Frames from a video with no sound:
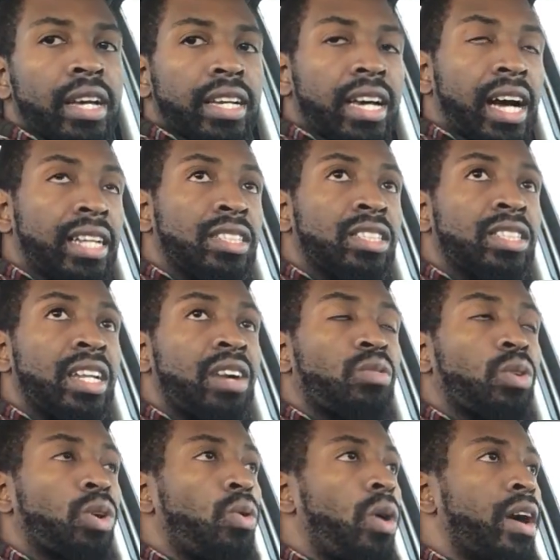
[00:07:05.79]
God does not
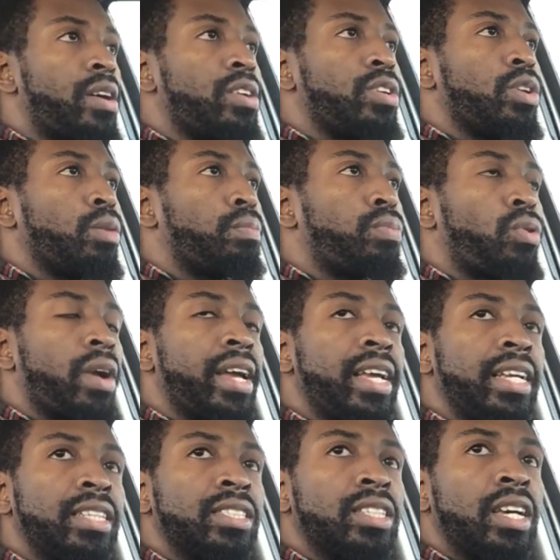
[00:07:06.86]
require your
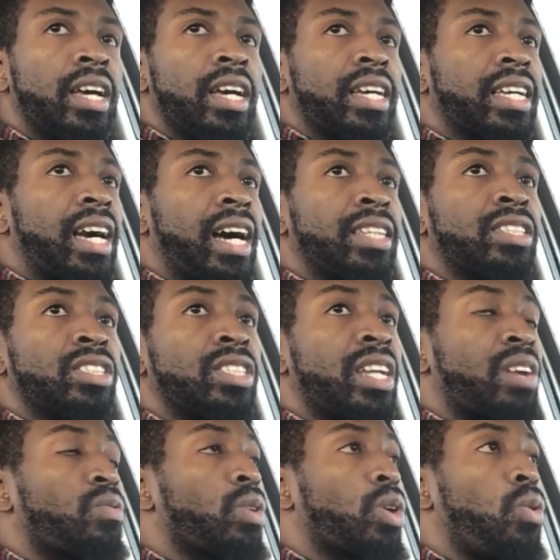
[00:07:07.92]
praise. God does
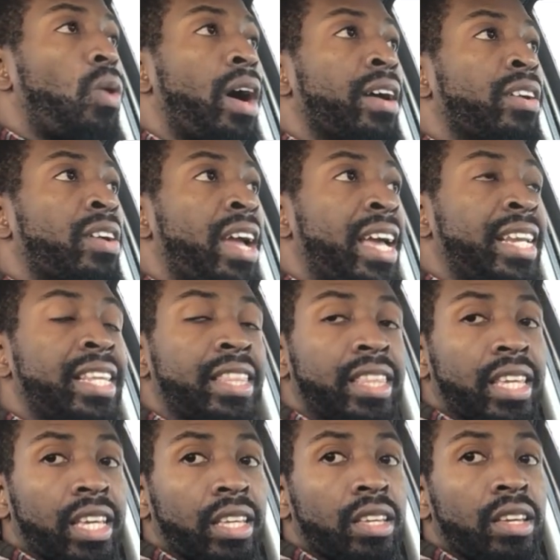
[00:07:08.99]
not require
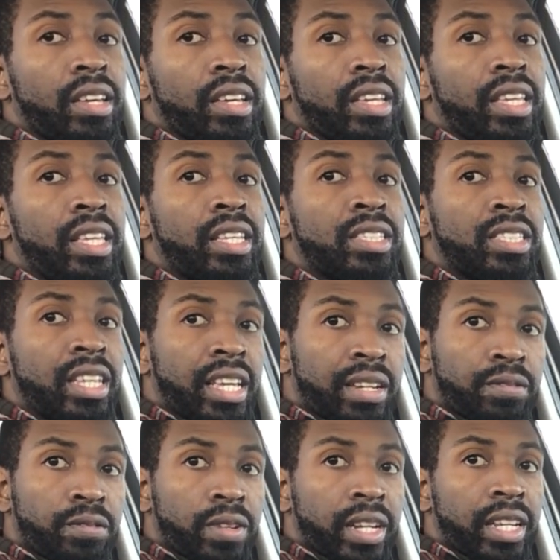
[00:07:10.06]
anything. He is
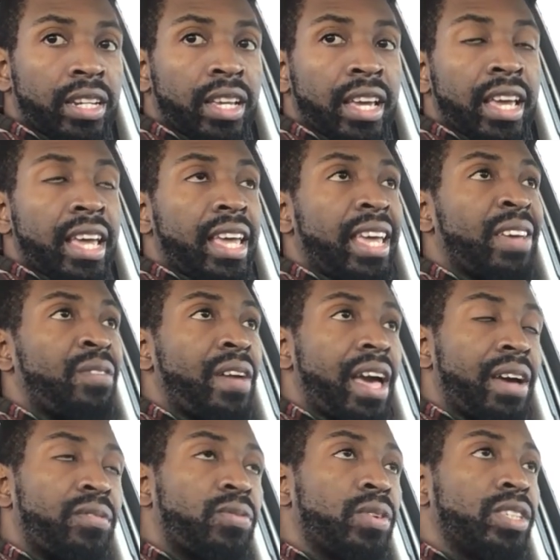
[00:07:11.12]
infinite. If
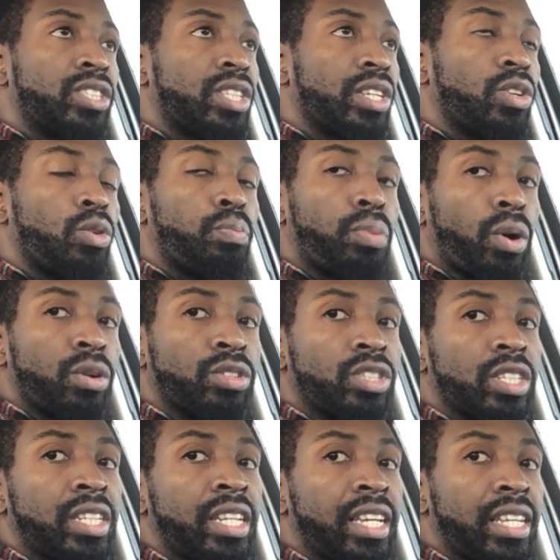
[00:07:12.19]
every single
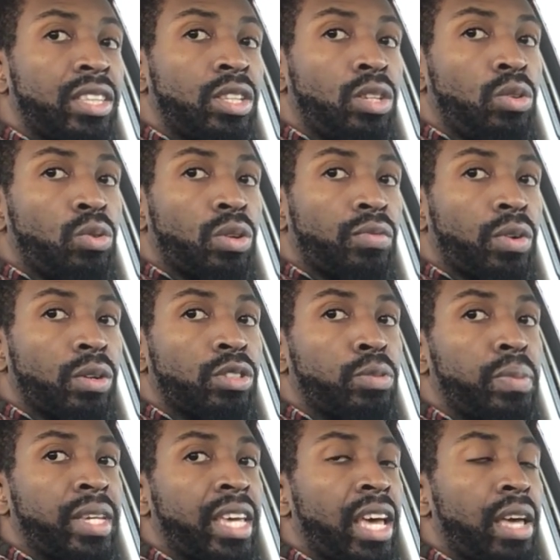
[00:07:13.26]
person in the universe
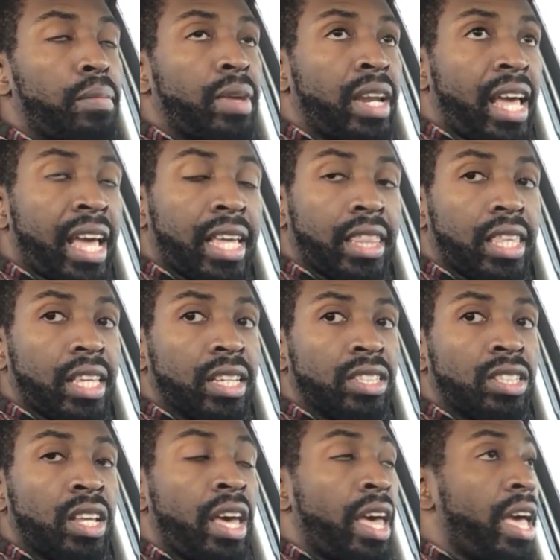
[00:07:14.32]
became an
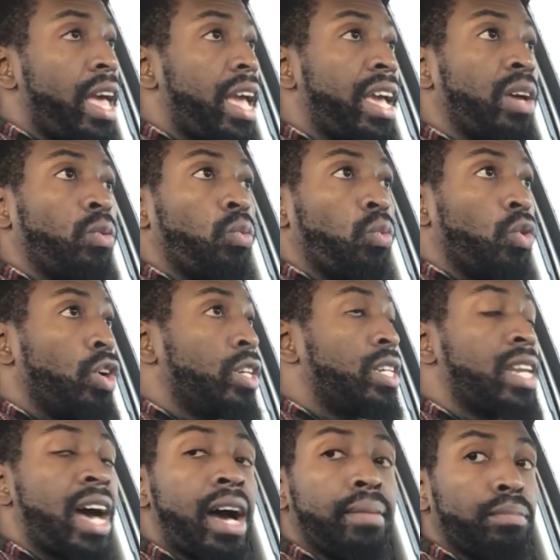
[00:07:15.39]
atheist, it would
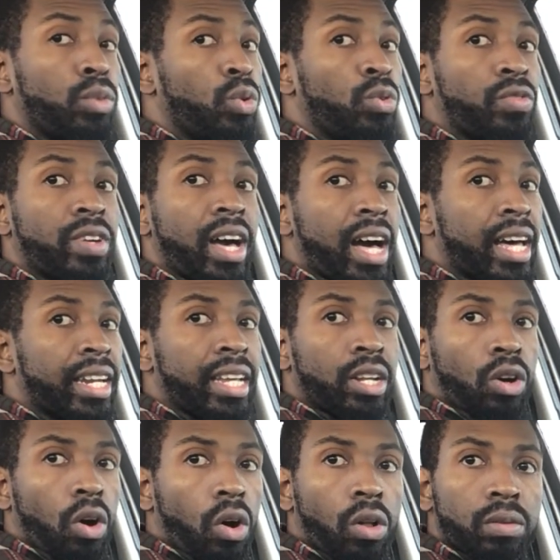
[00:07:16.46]
not move God at
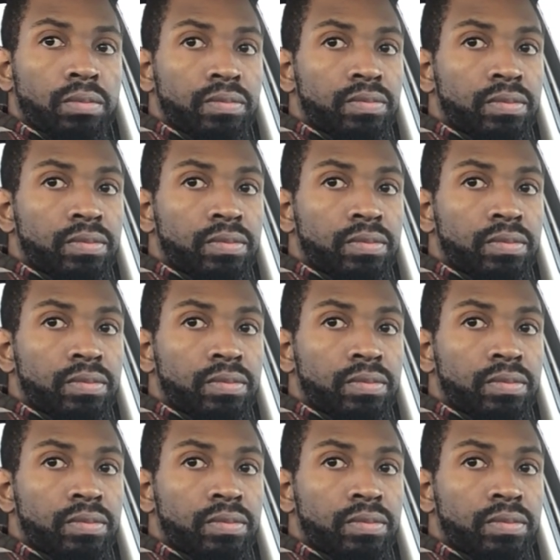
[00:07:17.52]
all.